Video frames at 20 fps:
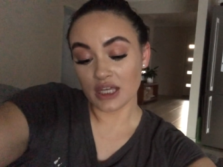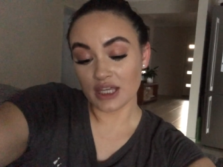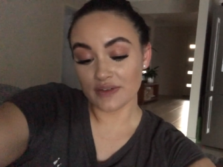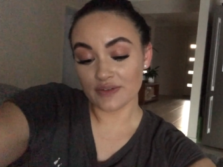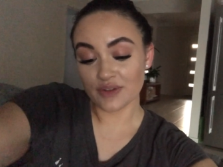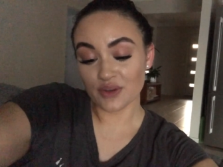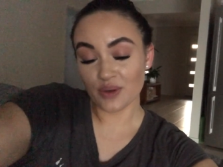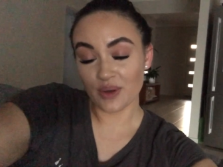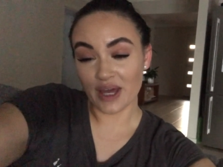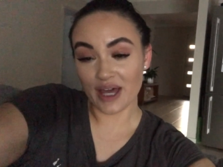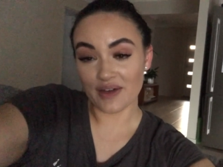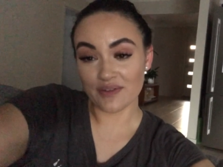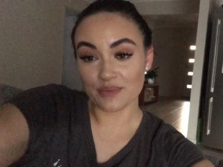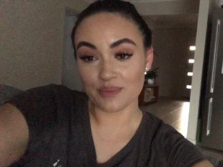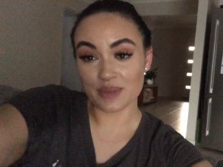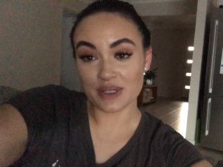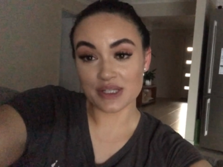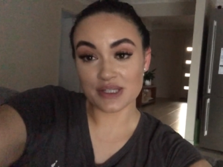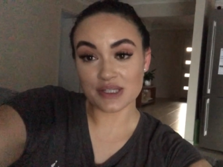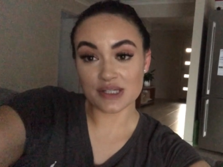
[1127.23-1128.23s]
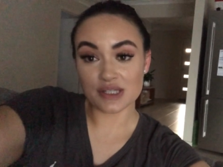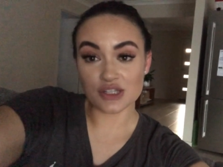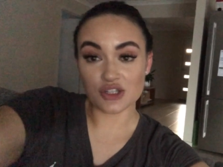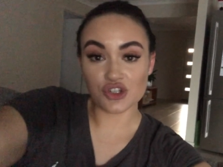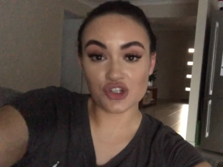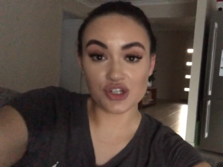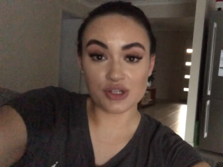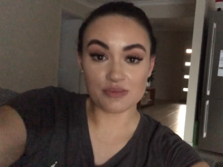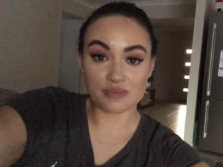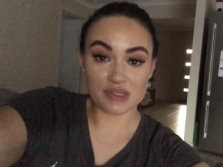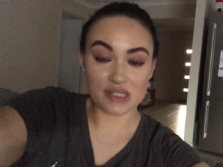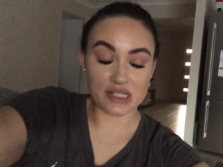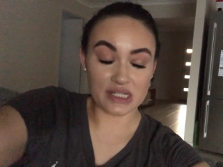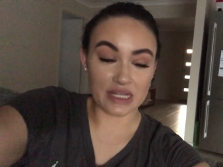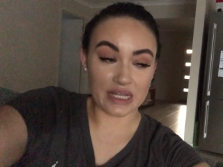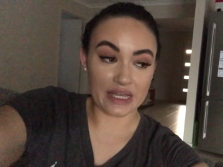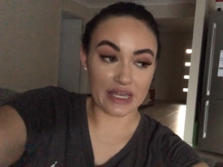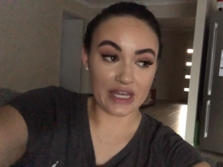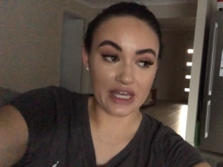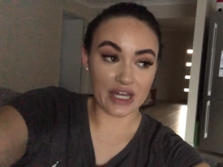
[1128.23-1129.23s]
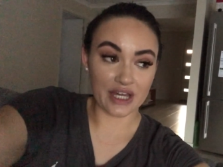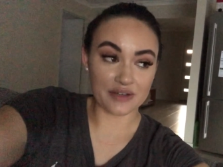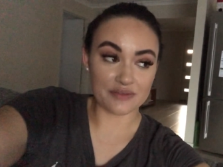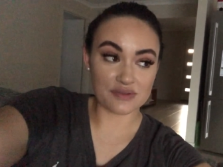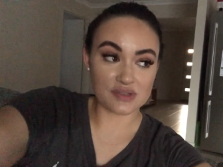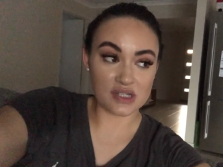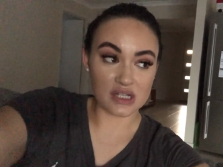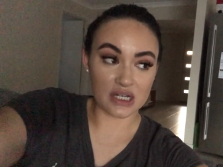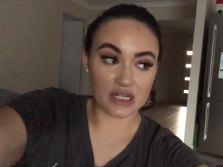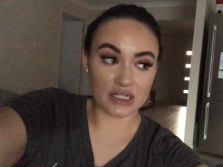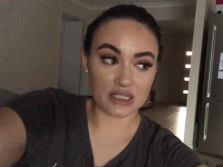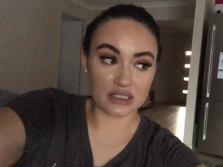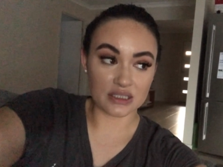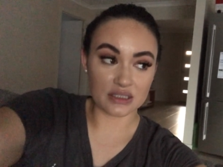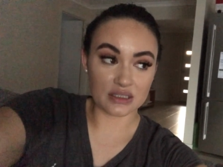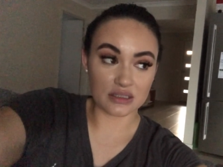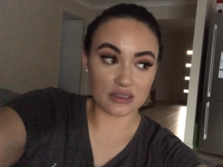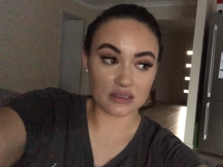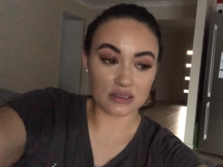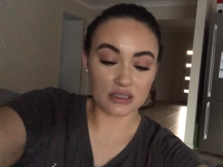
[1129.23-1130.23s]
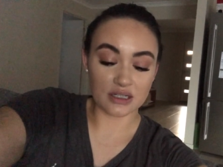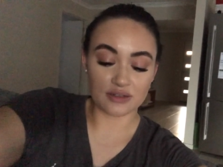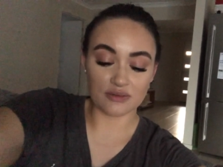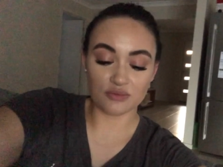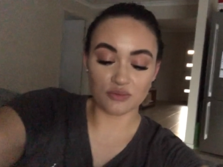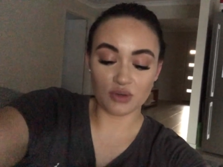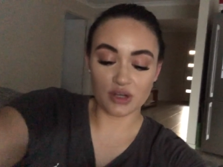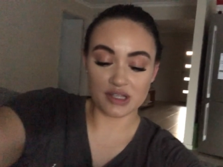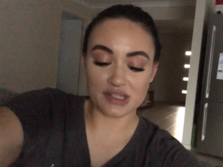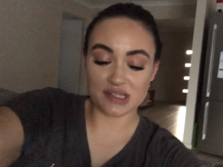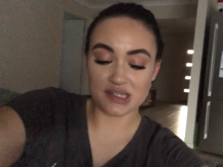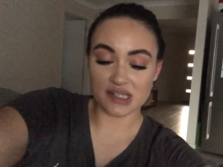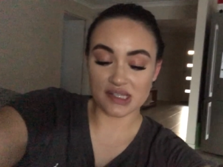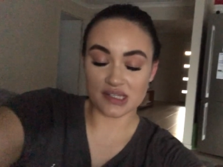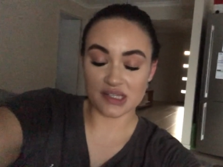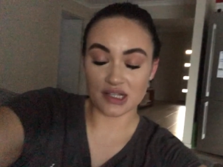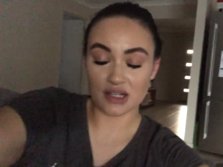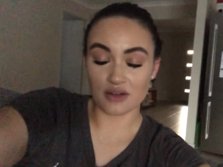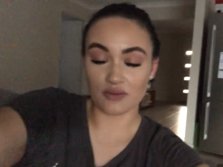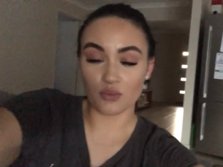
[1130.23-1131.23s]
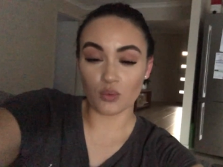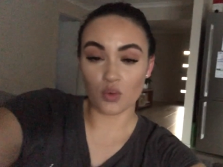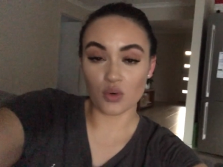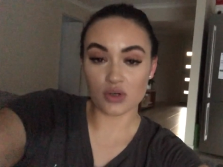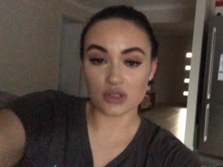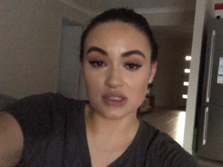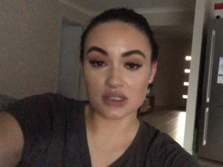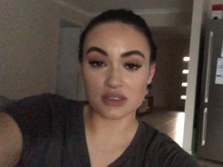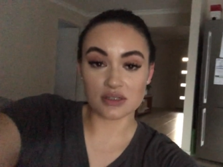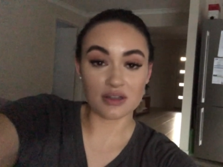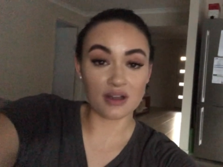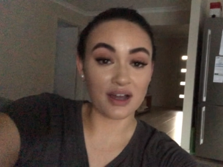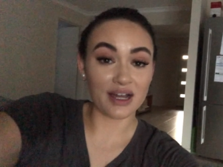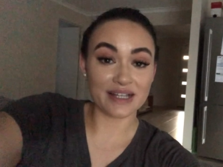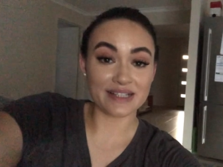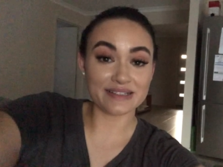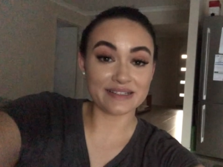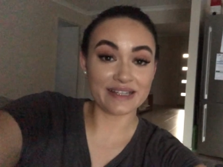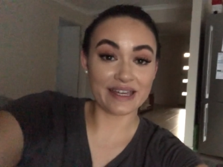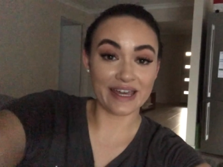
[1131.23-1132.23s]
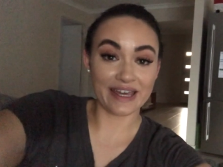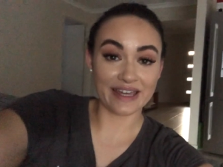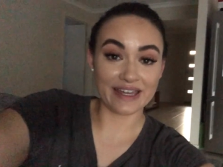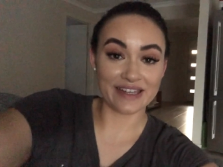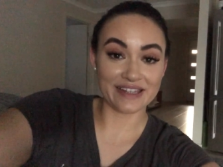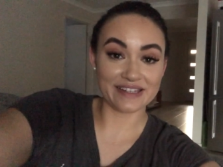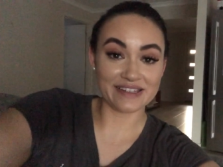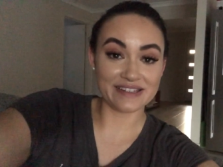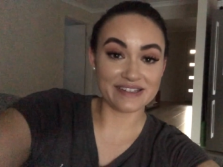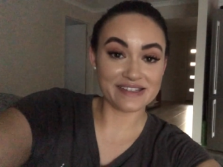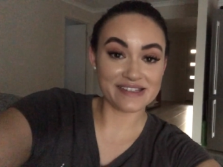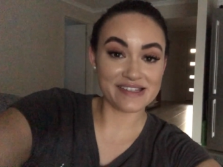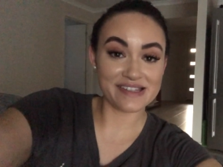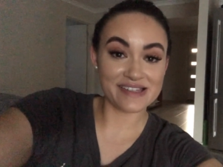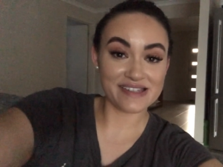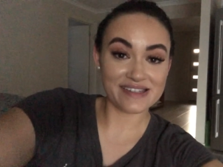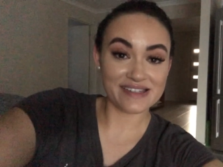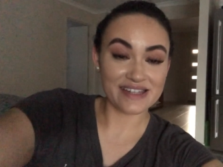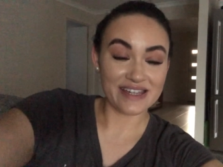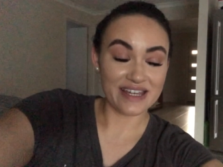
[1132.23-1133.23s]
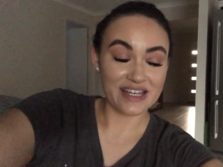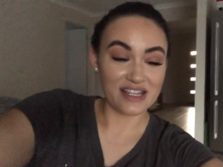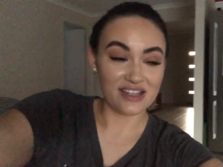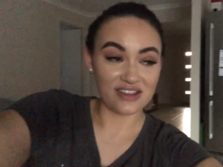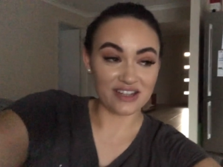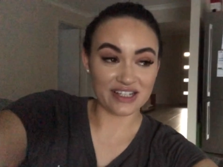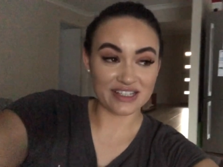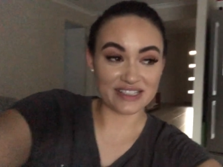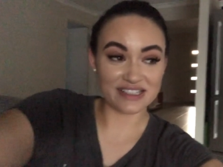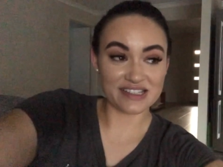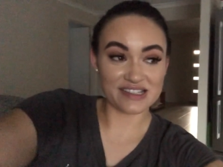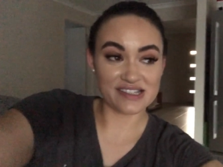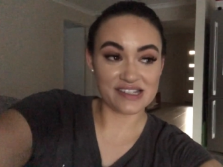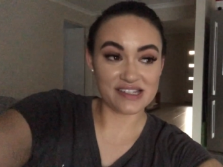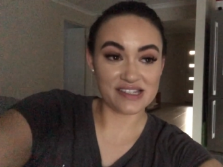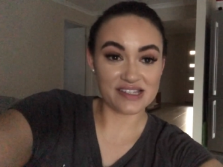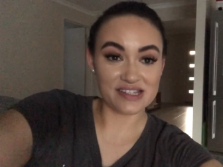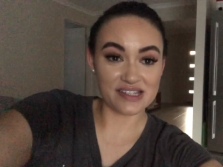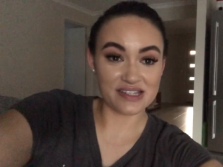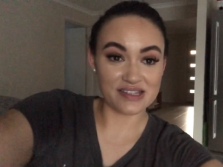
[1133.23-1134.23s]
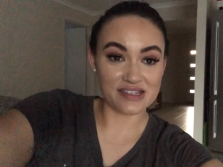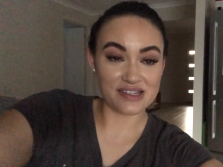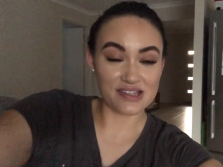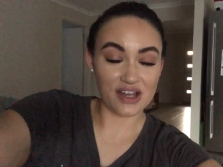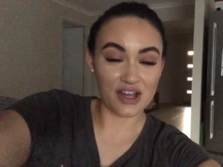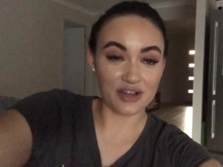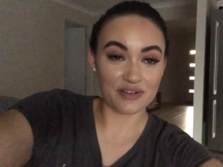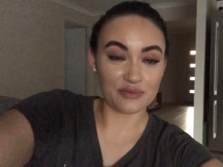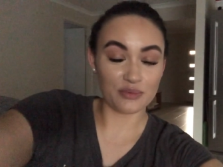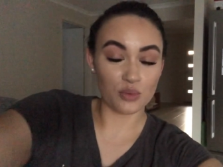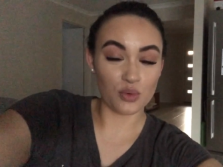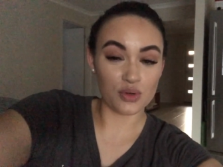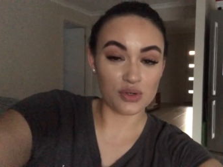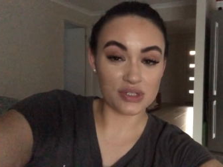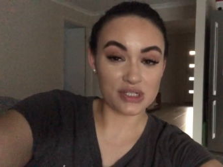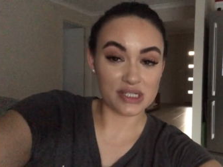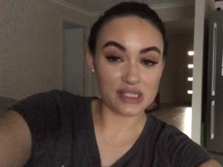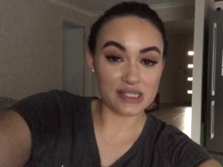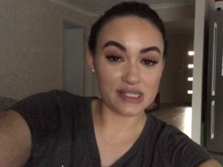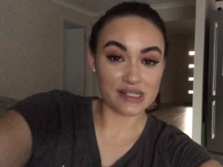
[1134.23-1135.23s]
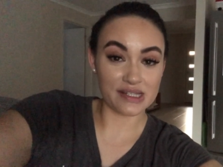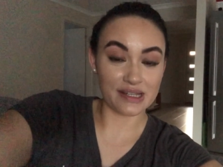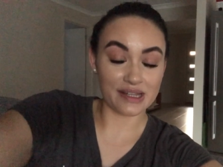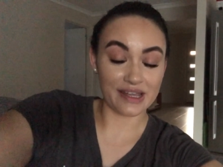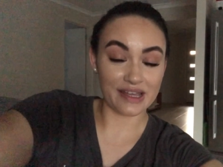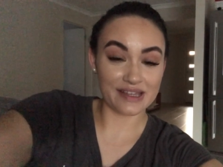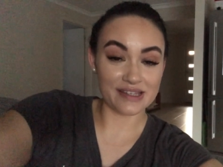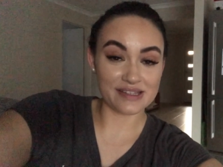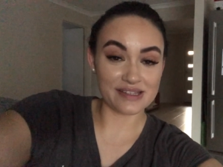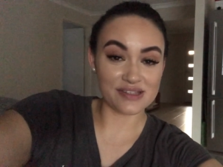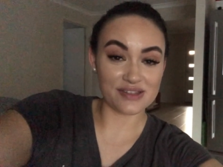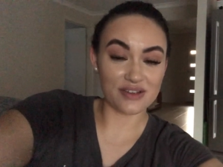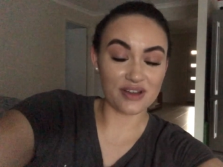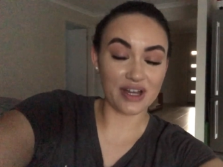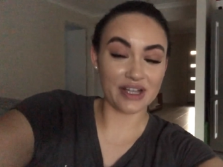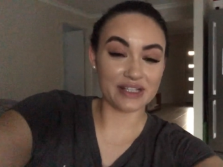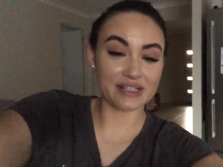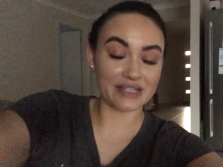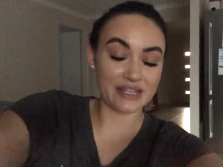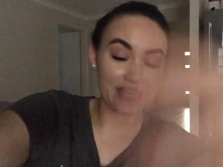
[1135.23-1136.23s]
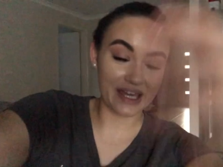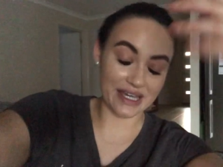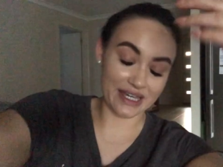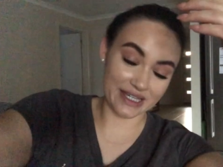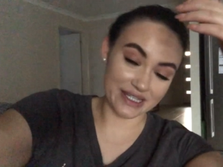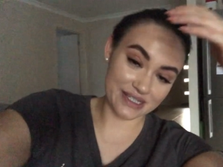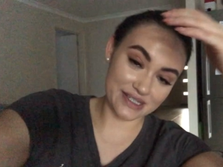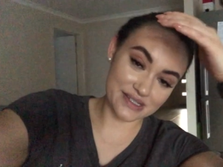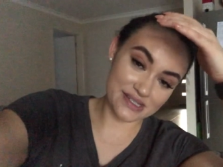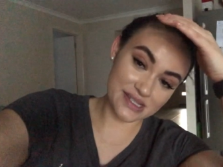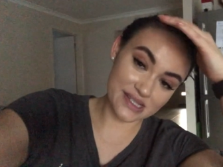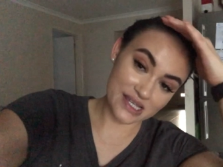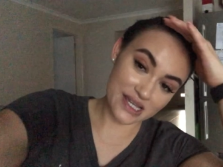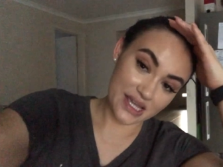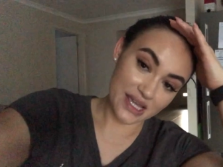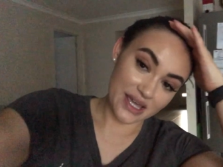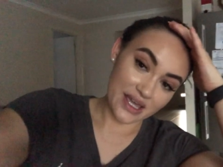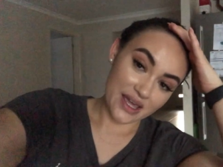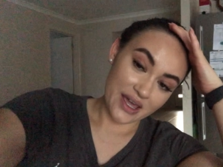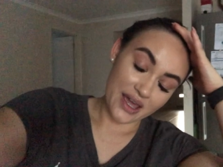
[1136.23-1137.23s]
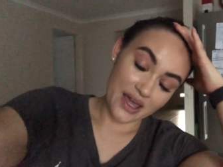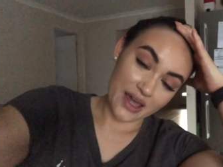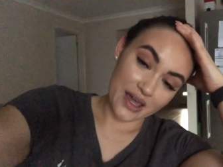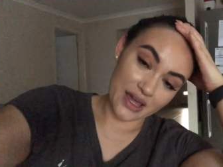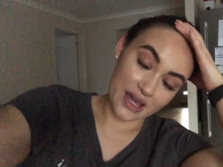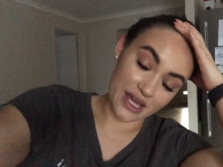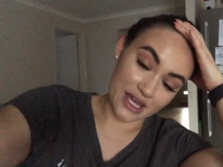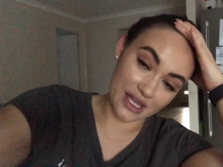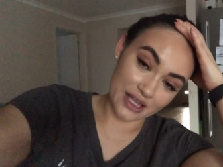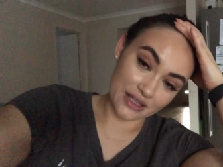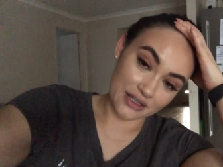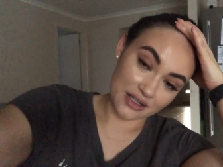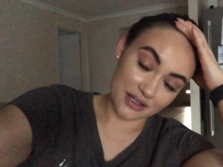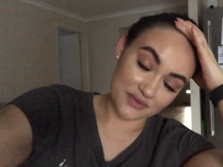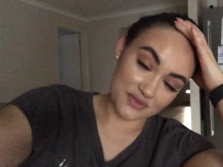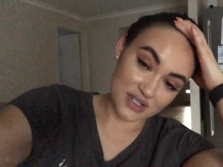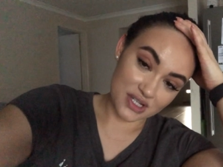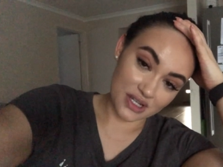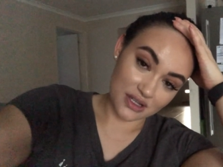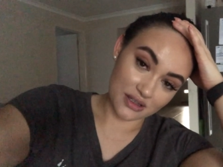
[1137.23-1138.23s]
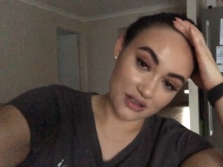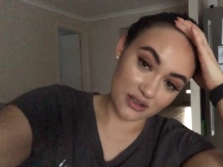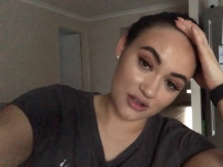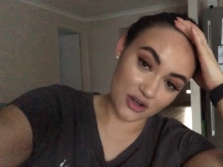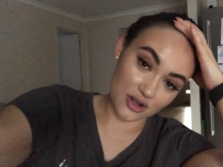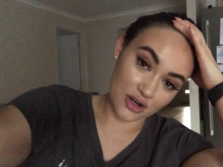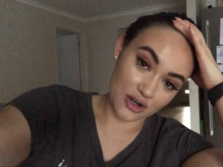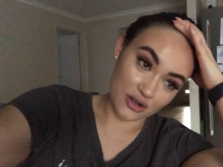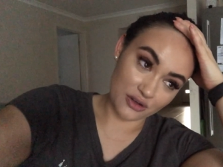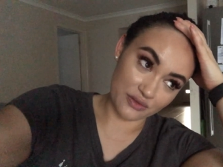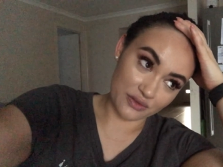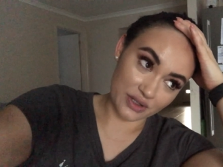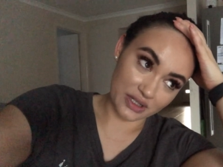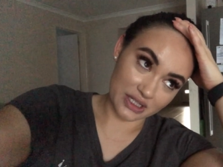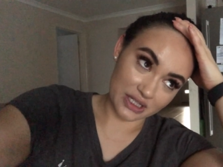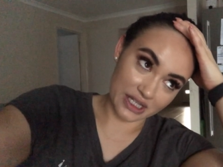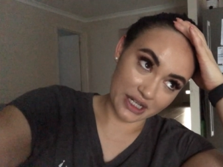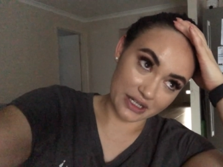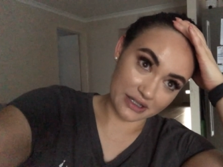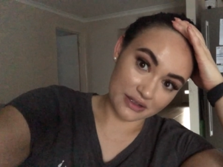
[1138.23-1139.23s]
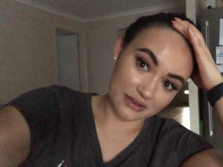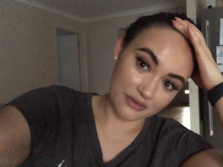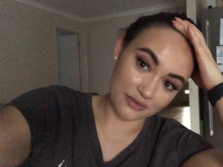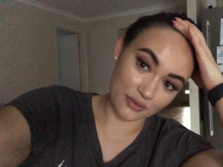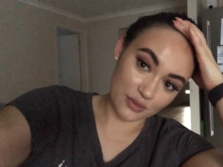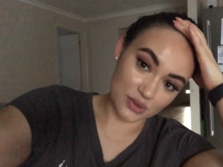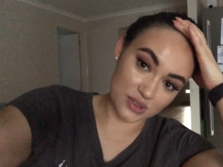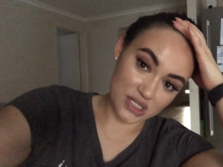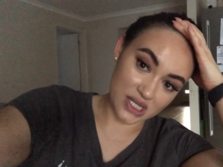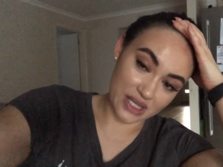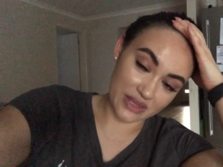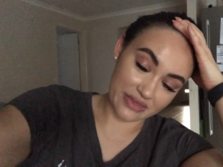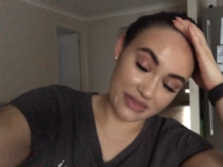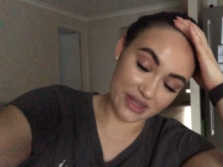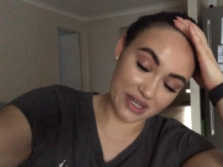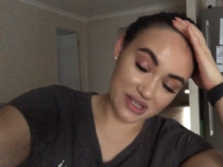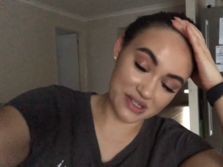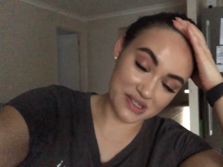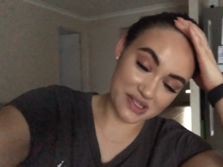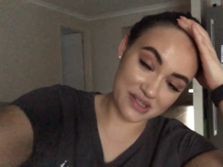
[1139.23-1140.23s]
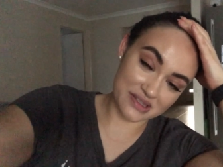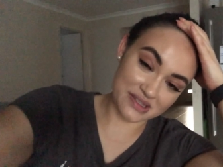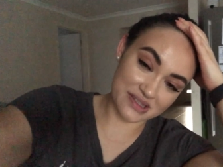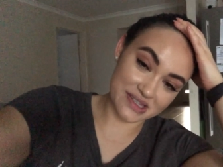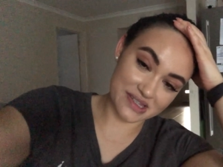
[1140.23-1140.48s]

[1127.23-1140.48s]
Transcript: even though I haven't been to the gym today, I've done, I've, it says that I've walked 9 Ks. Like the distance I've walked today is 9 Ks. And I've done over like 14,000